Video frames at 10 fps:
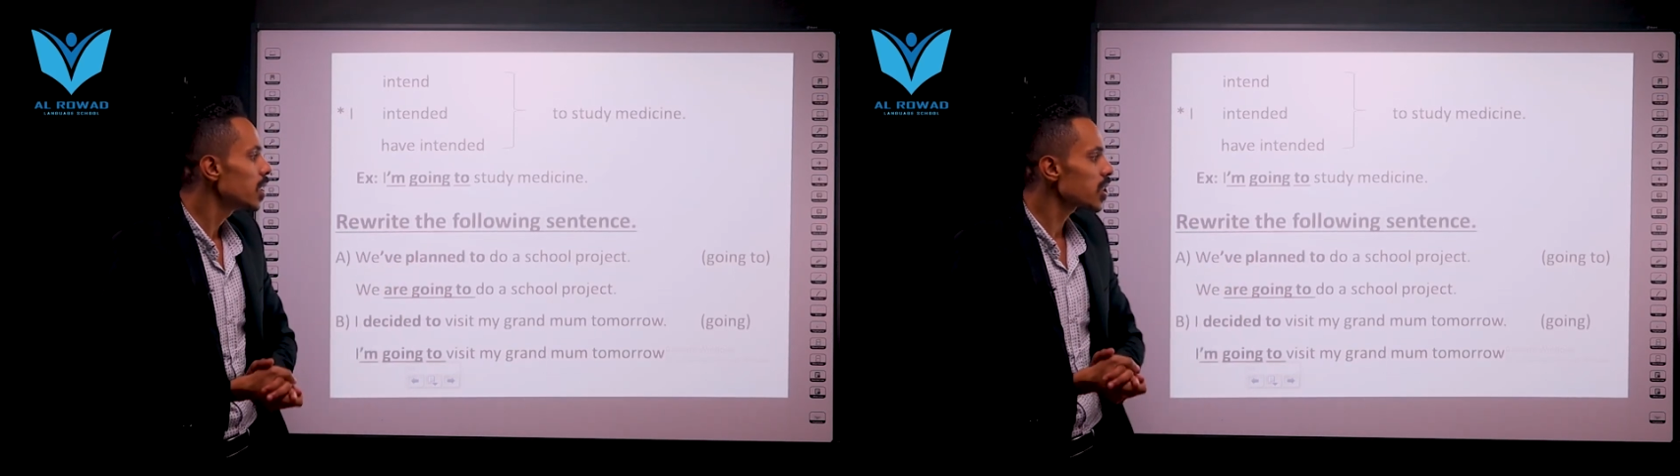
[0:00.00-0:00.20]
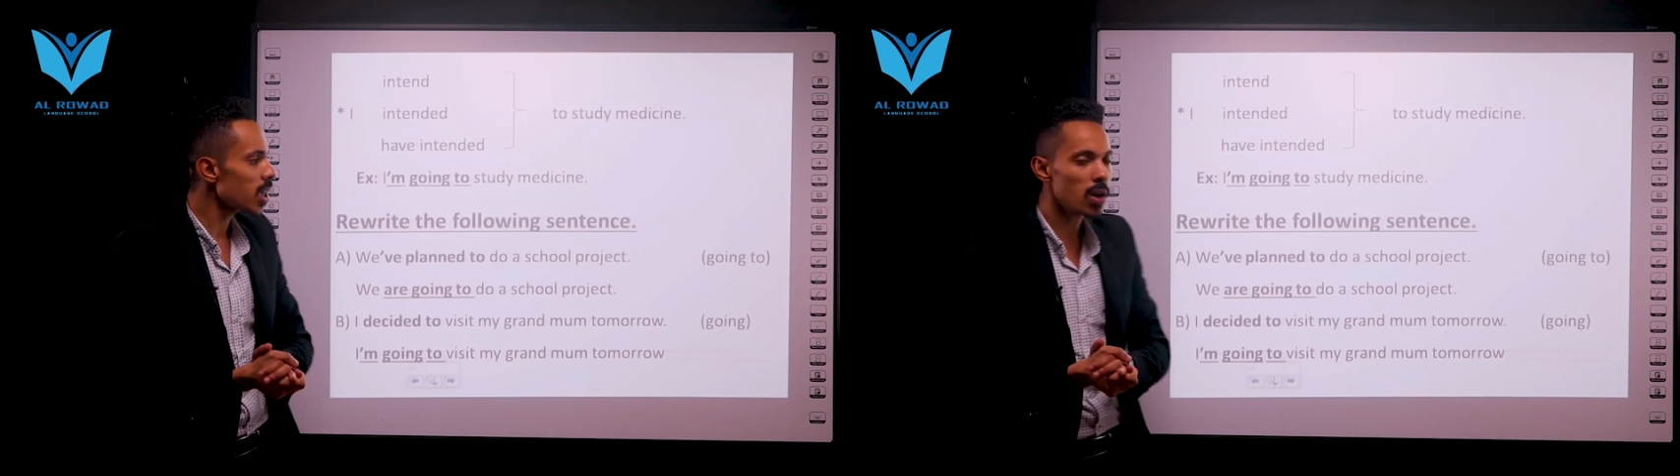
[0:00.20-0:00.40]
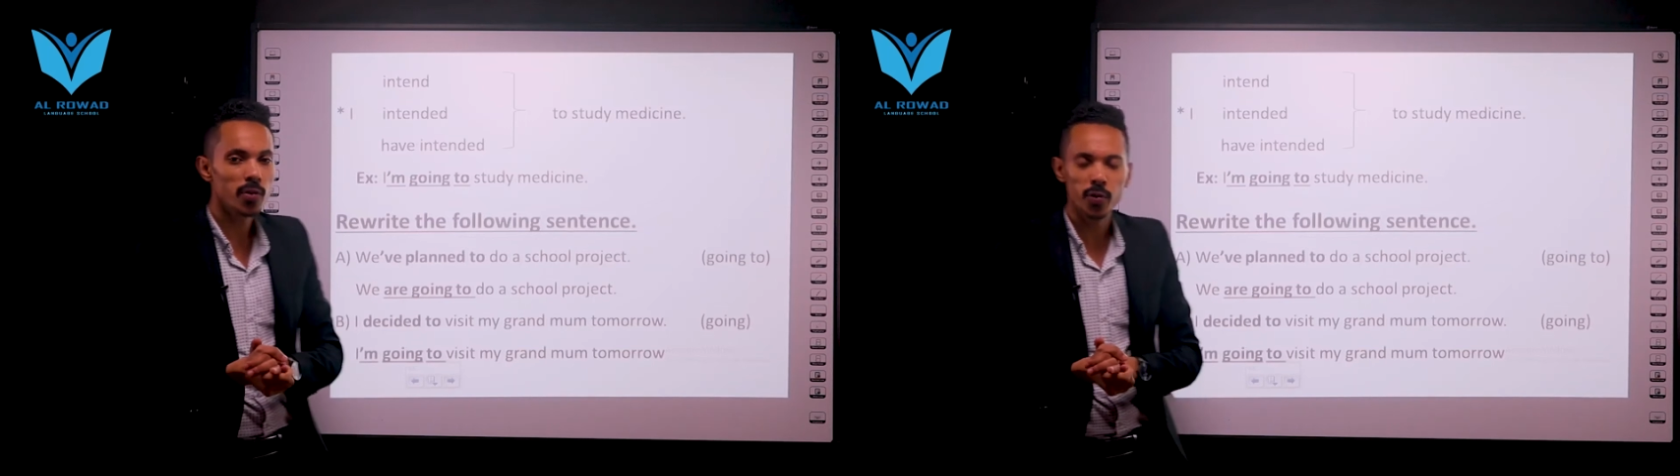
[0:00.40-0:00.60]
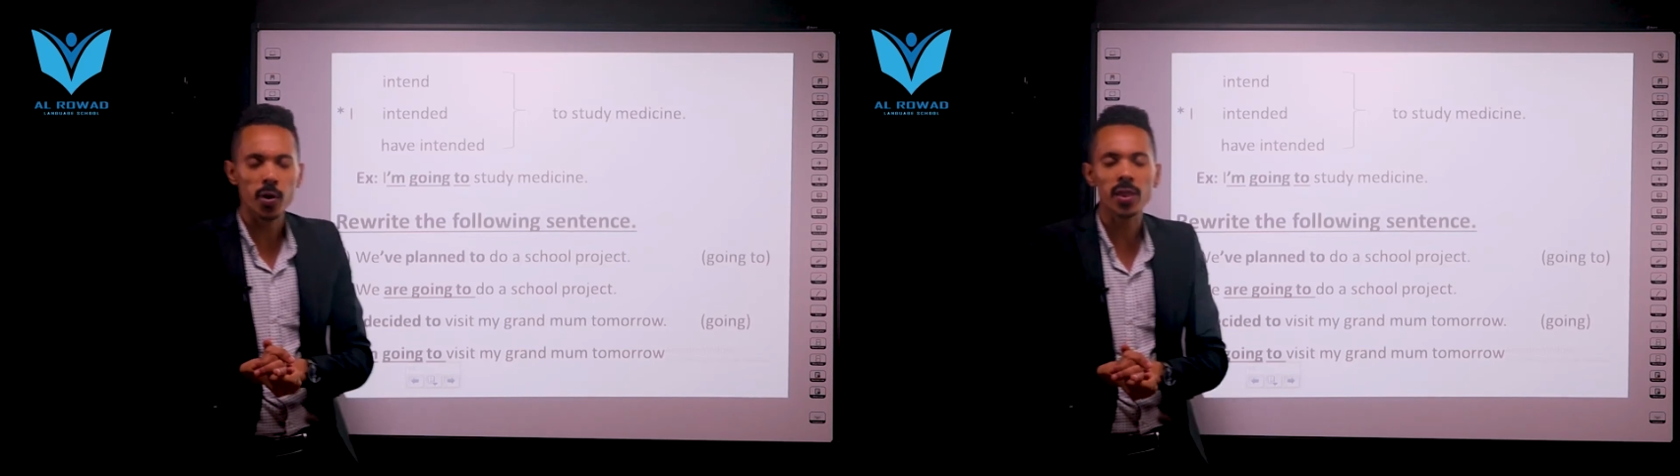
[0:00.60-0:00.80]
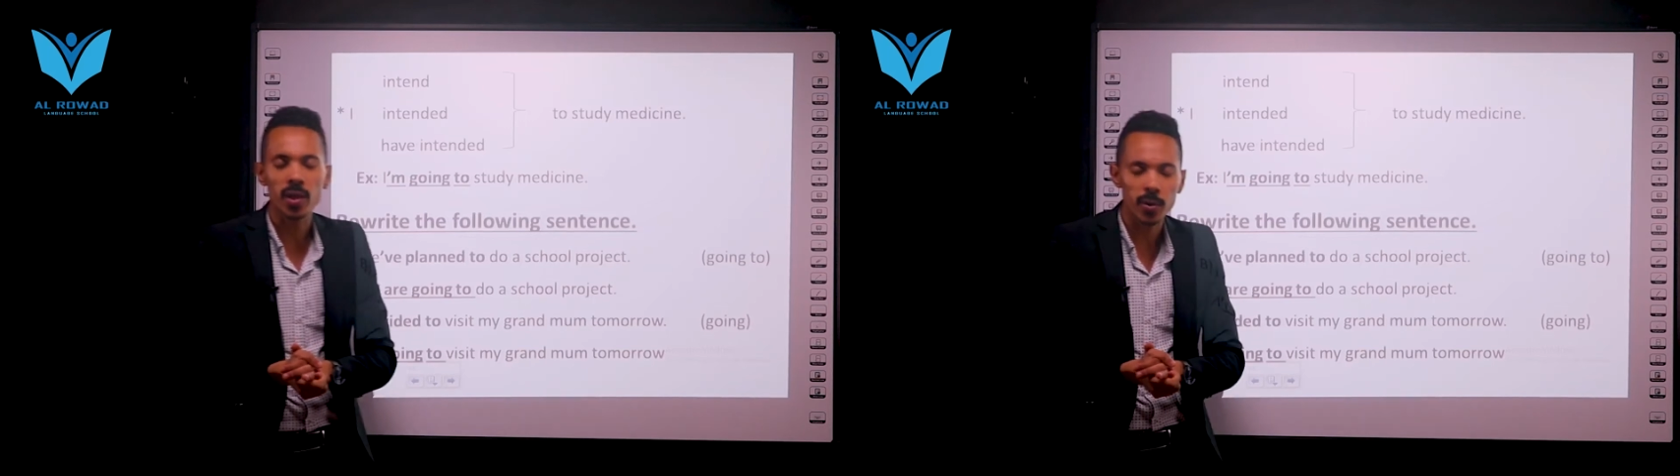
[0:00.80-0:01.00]
So
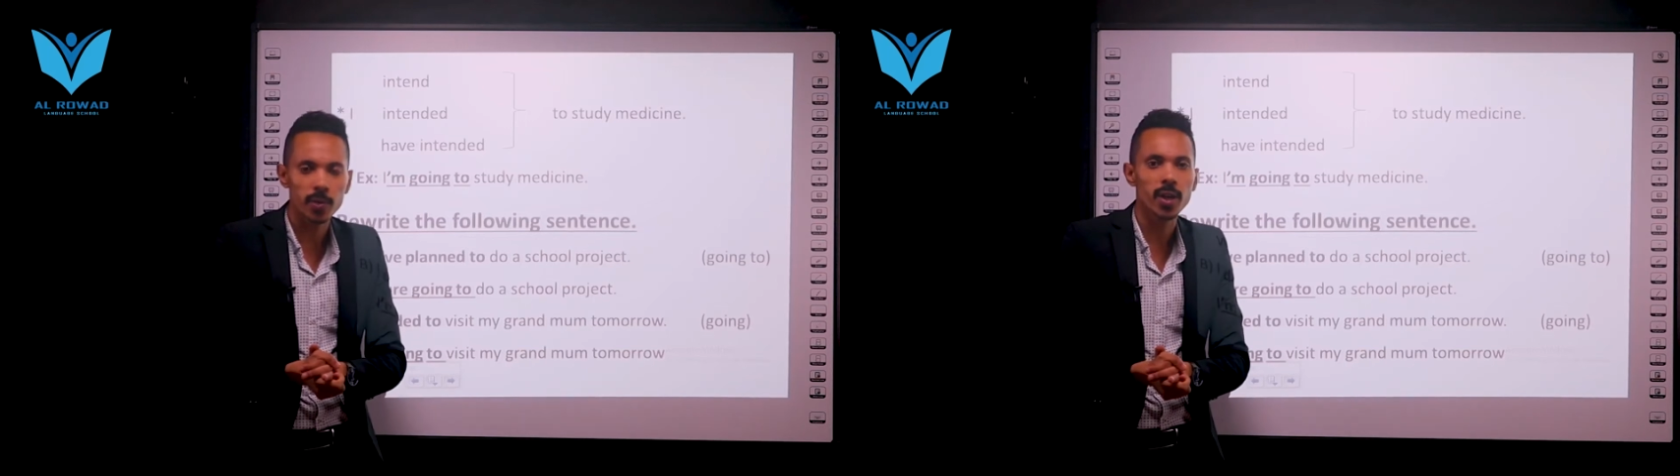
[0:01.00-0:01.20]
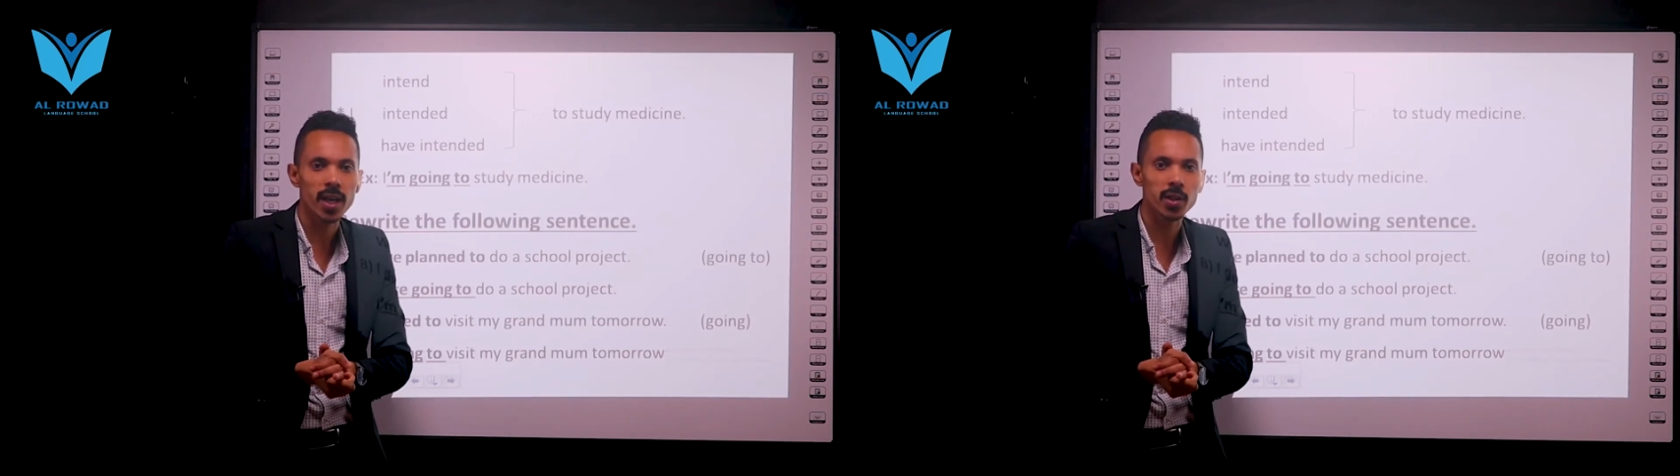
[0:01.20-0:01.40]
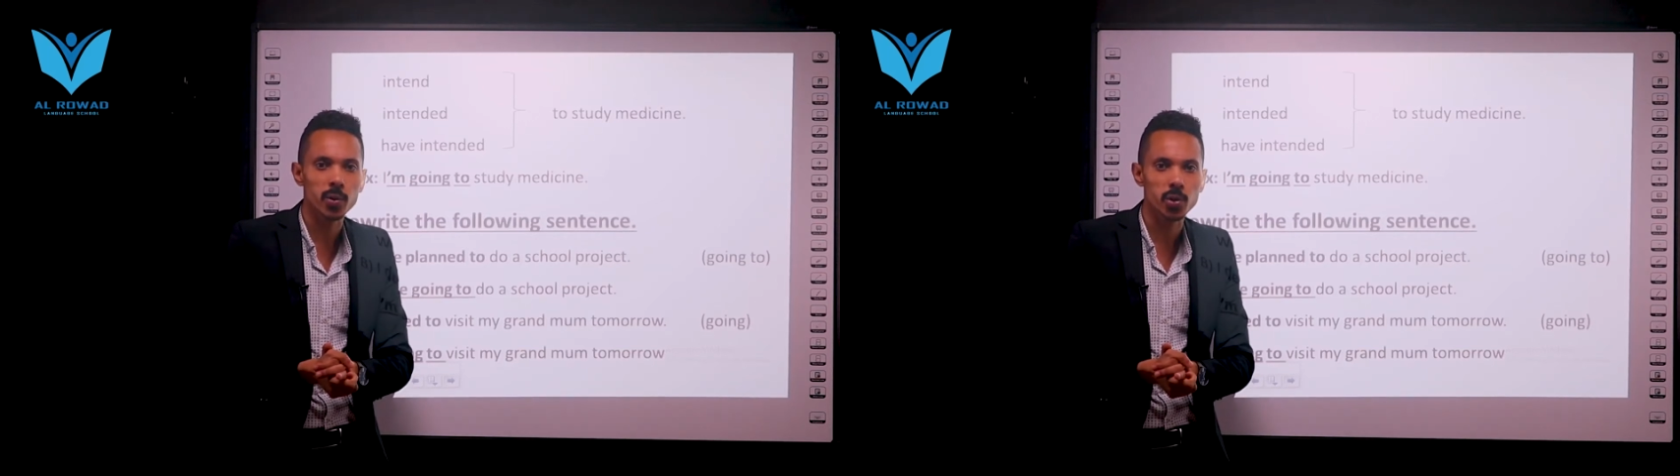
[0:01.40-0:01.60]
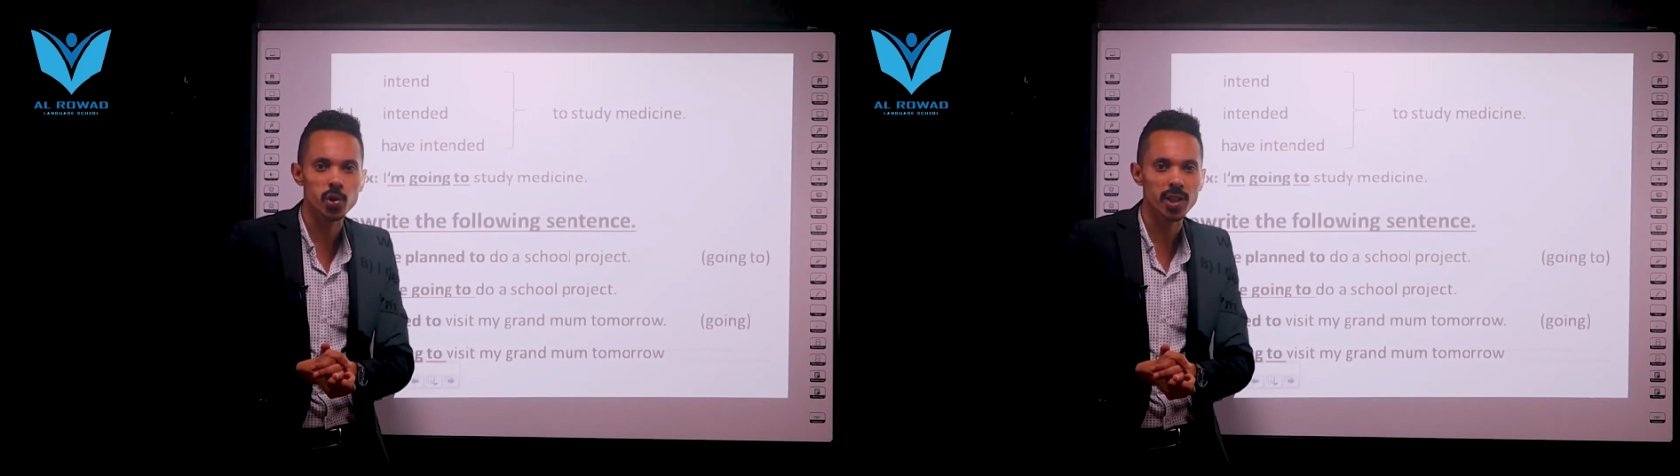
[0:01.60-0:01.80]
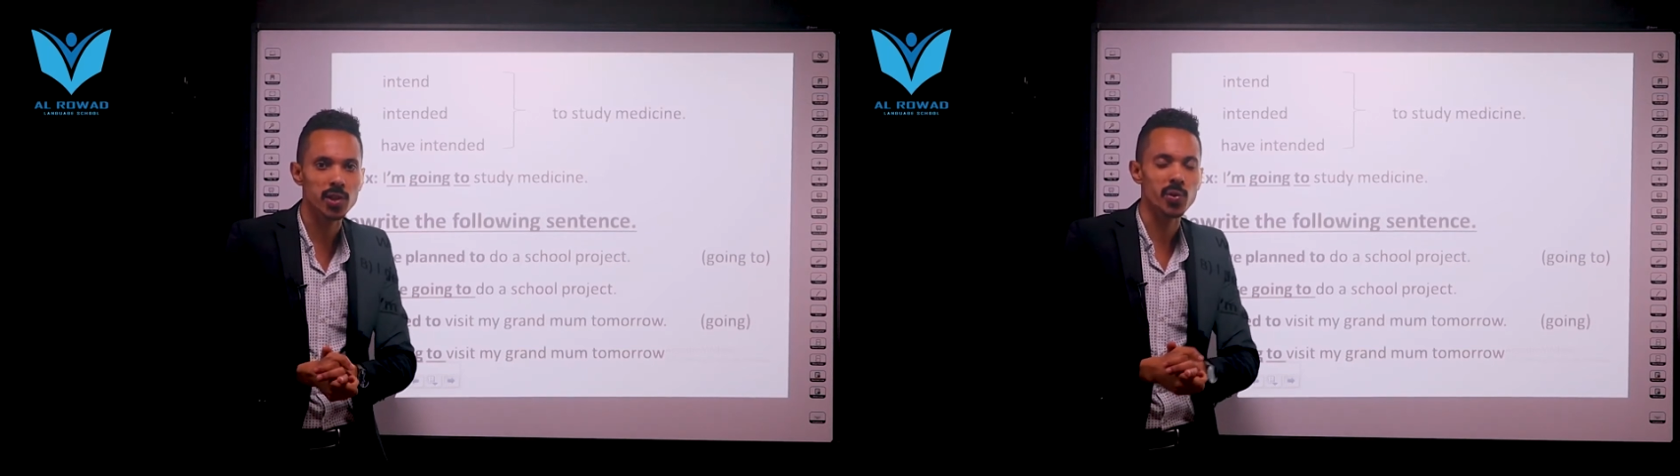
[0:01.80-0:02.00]
for the rewrite questions,